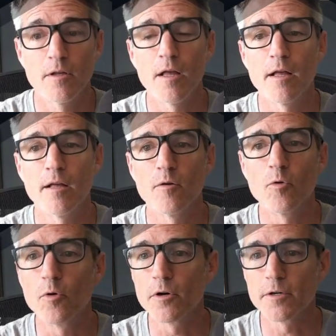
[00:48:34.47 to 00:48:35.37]

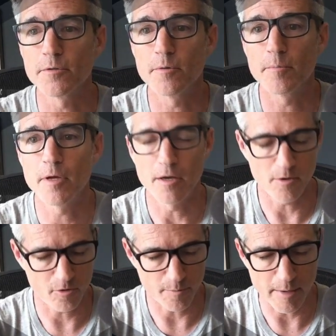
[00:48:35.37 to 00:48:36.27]

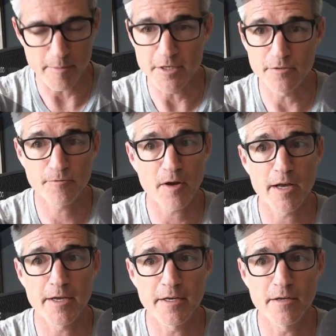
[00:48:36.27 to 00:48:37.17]
or maybe just
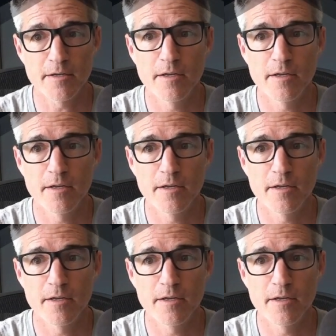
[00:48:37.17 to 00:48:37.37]
find